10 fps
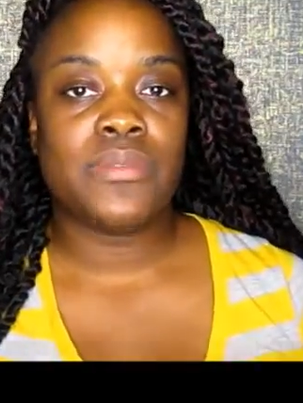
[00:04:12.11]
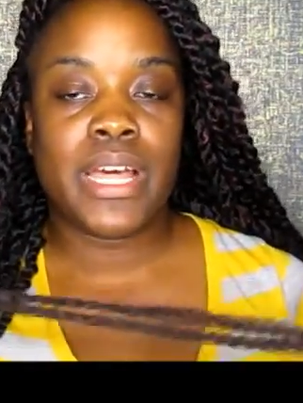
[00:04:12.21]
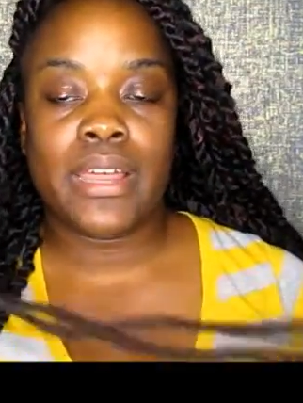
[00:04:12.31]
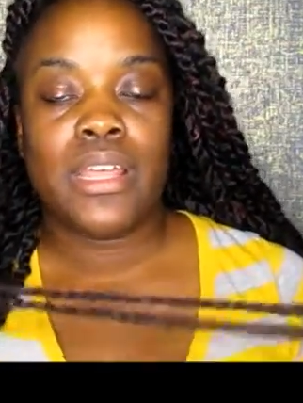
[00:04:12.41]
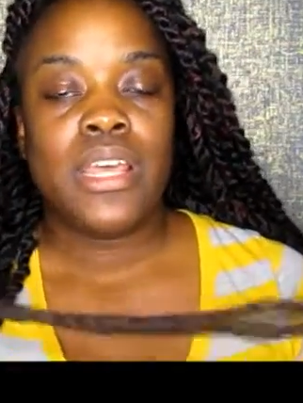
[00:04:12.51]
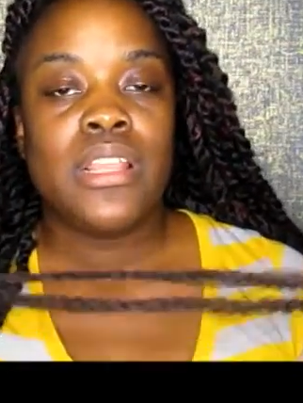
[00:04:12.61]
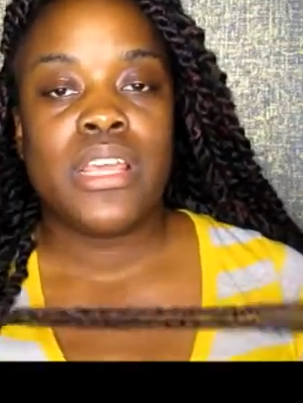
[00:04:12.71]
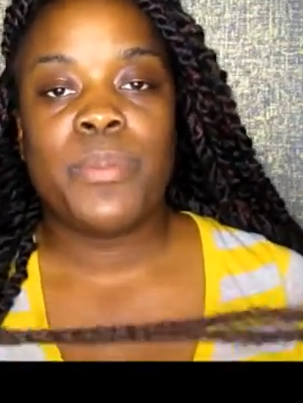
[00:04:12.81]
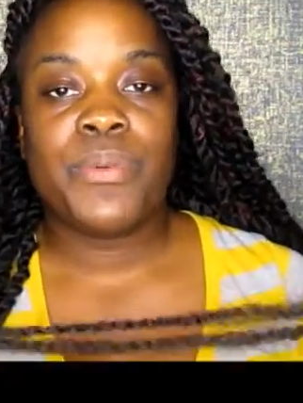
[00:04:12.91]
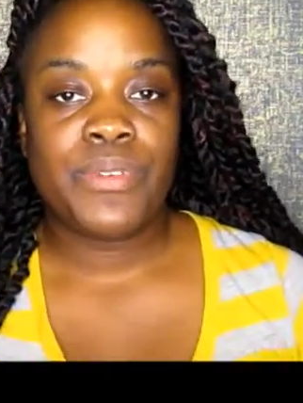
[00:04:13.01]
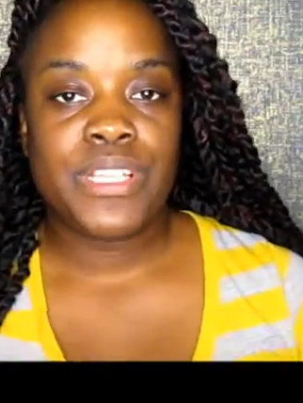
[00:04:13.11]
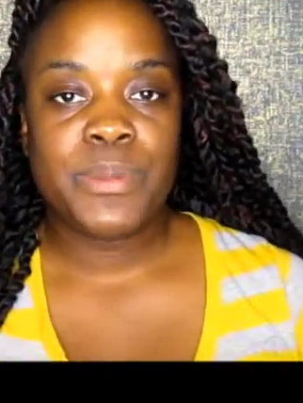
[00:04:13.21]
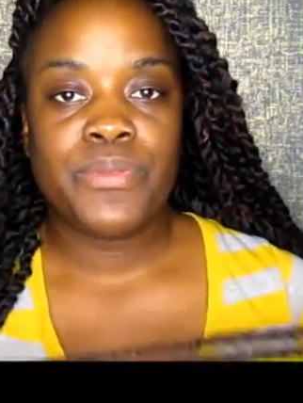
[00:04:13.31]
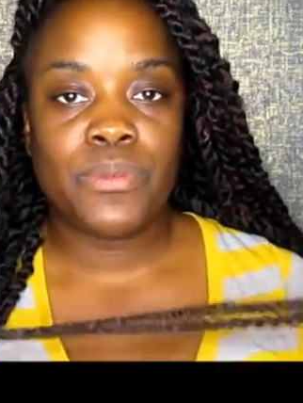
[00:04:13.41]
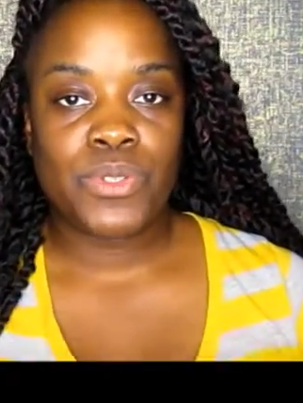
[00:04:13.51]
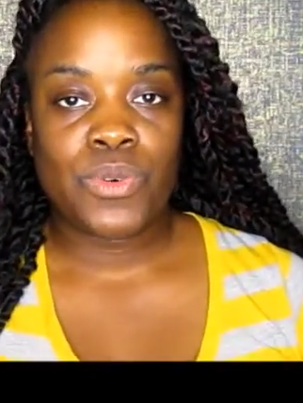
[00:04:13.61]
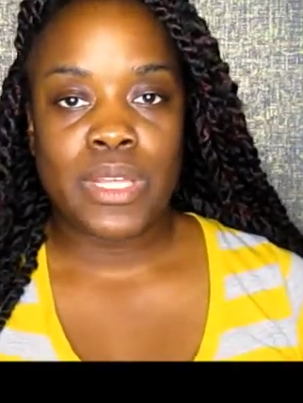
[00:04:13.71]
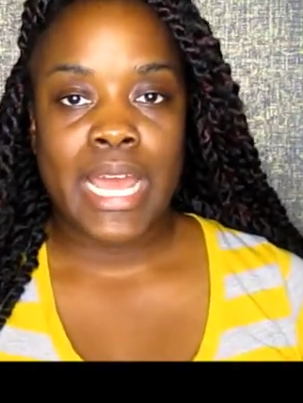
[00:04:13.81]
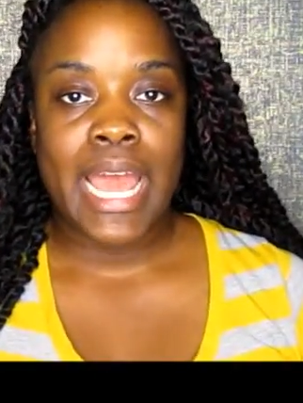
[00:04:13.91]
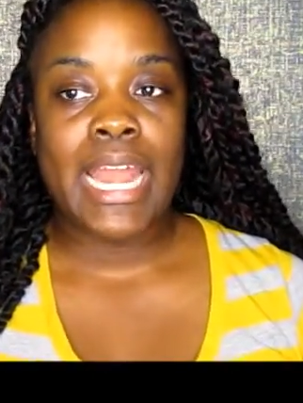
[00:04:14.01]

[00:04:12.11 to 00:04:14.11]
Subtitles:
Like, it prevents me from doing that.